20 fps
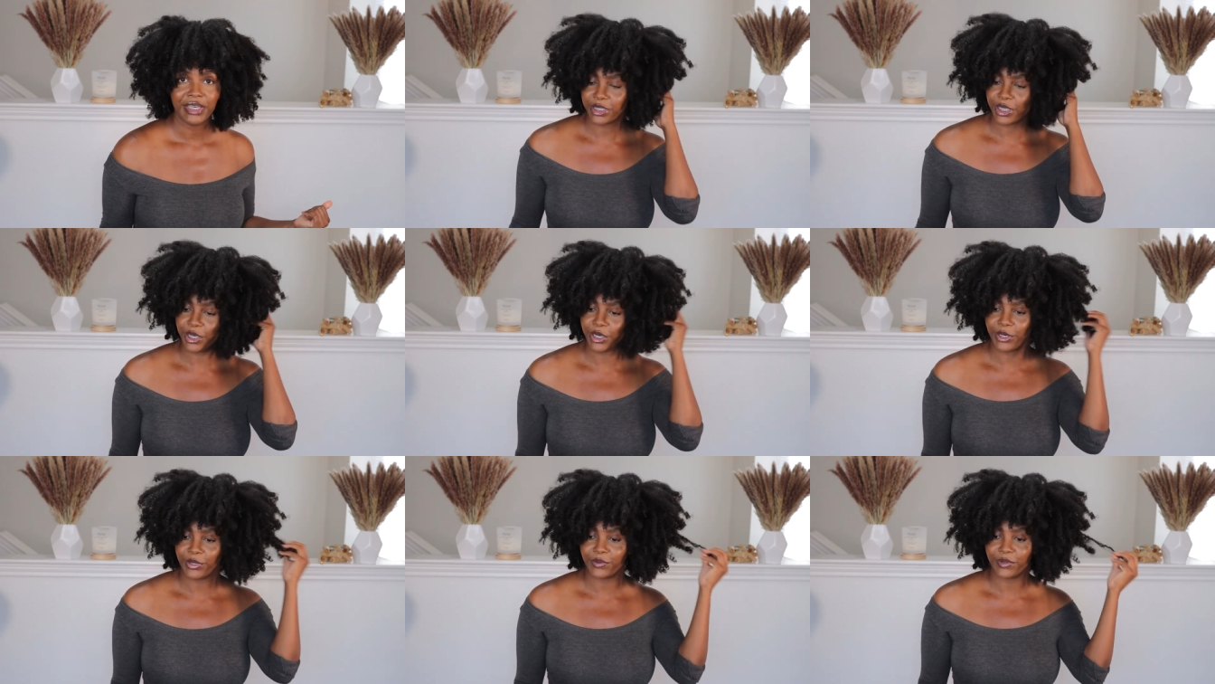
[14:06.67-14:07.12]

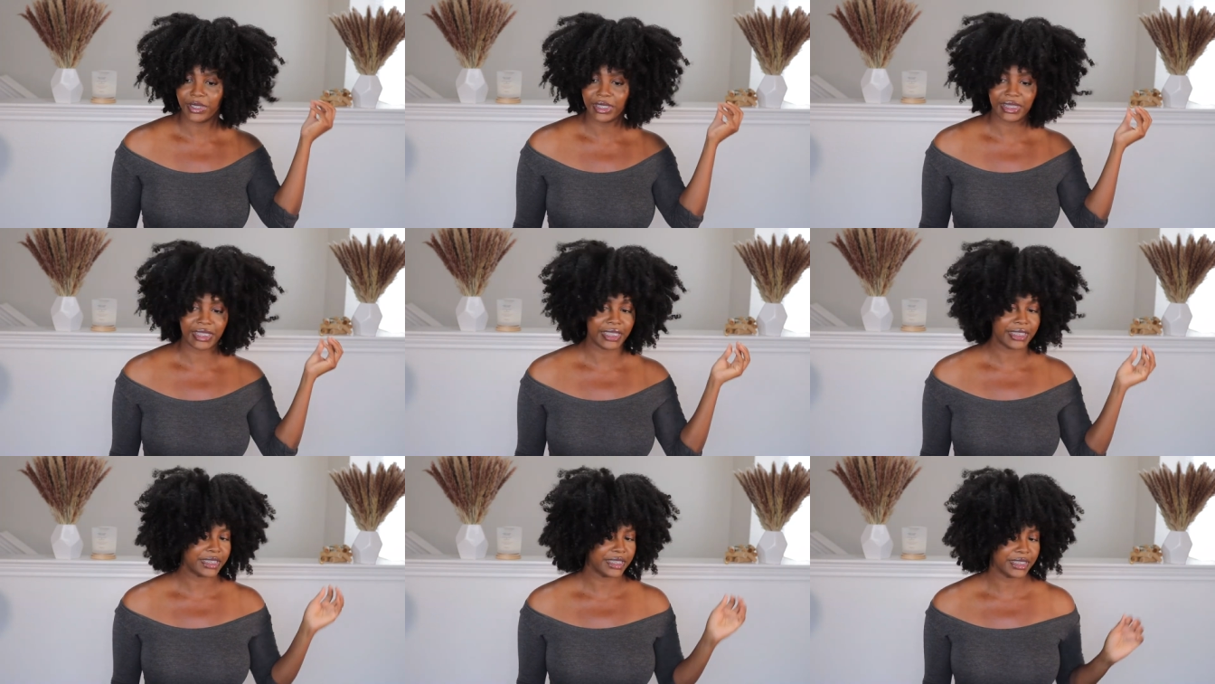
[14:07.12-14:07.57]
So
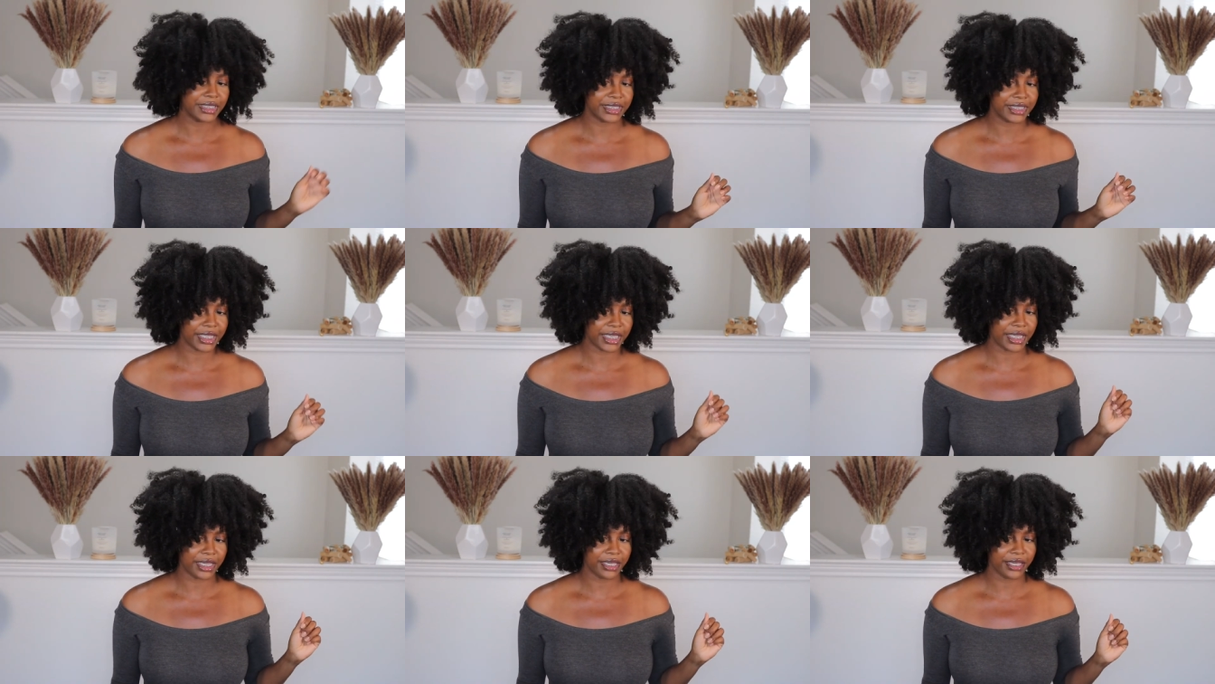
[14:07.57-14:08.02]
this
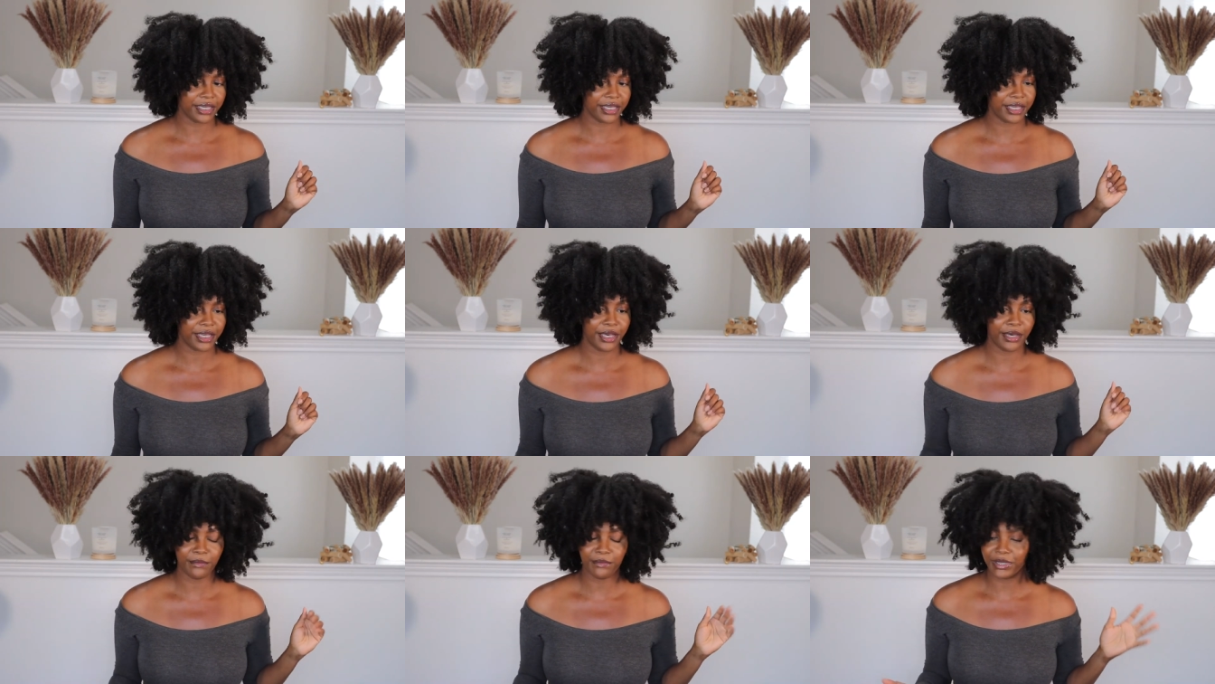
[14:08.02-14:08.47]
is the
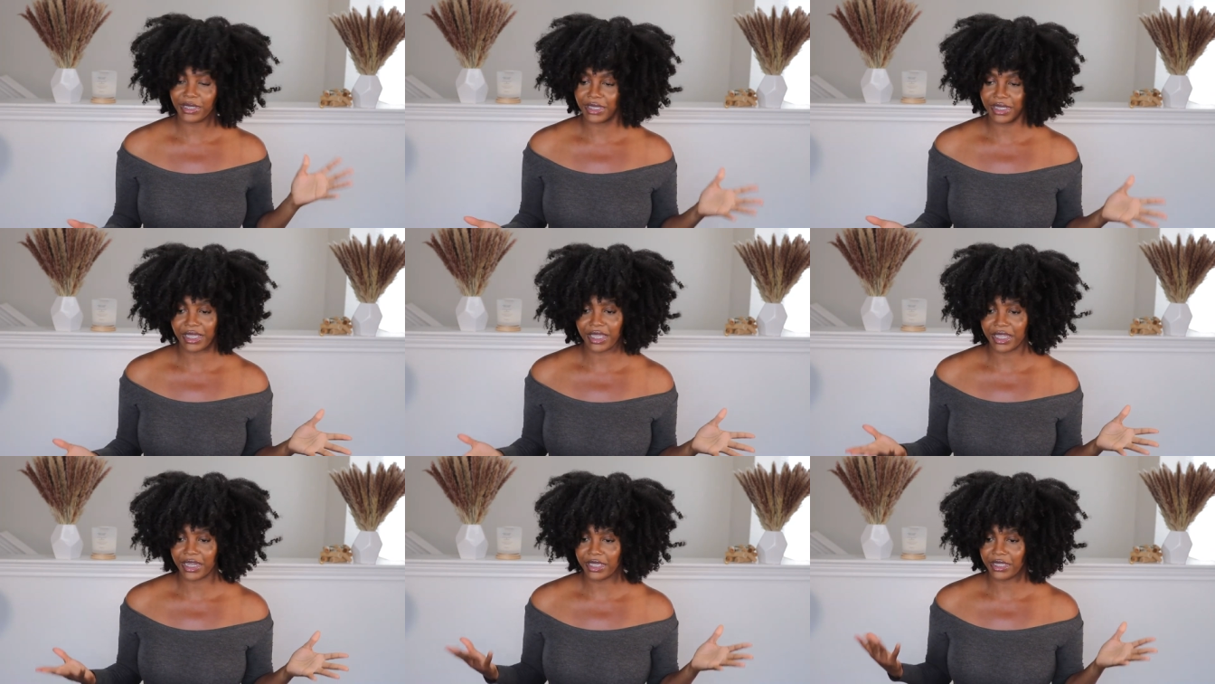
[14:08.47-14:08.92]

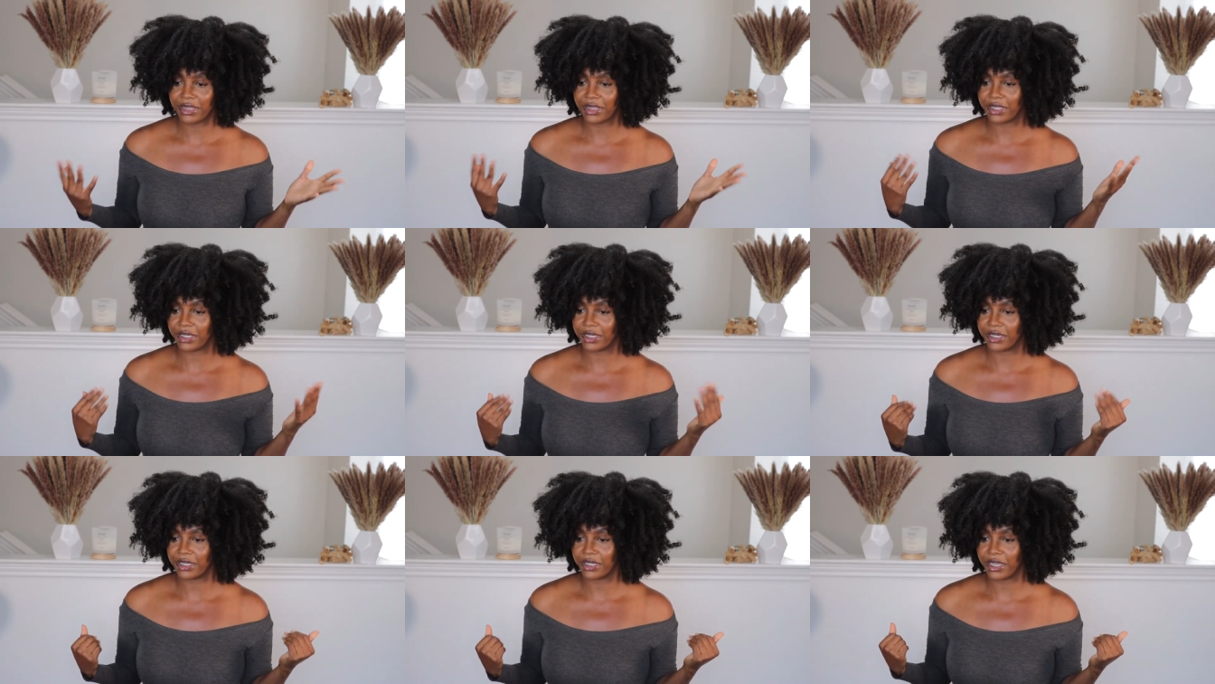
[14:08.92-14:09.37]
completed
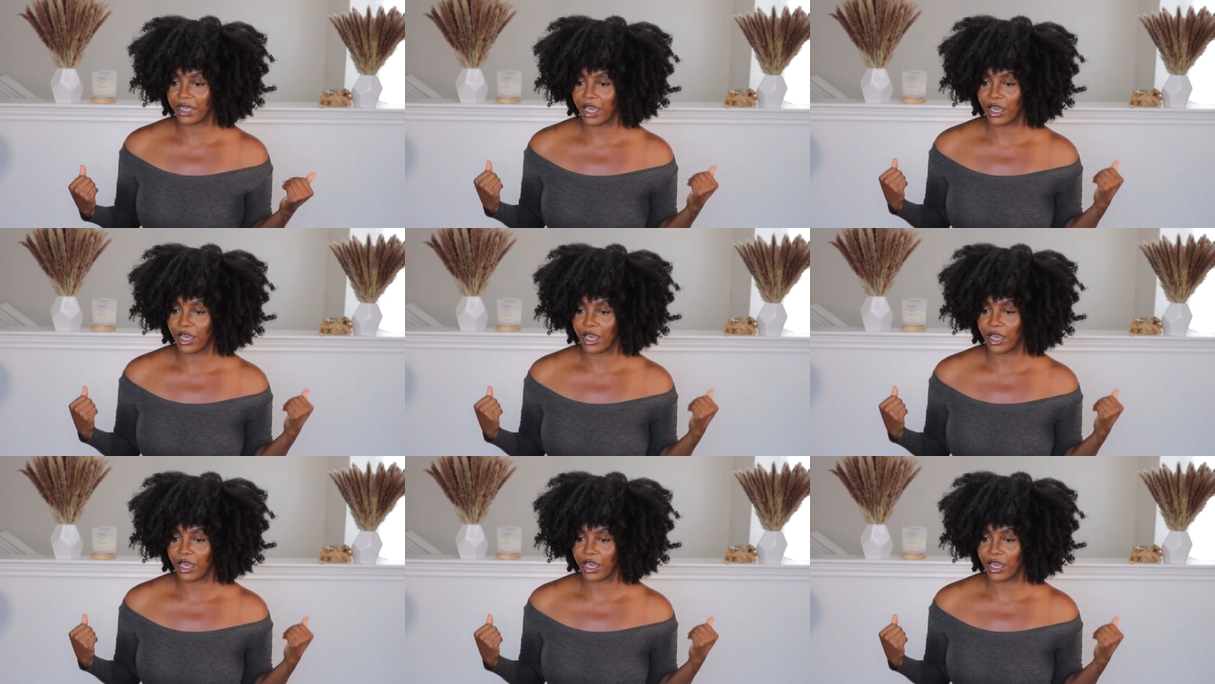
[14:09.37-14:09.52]
look.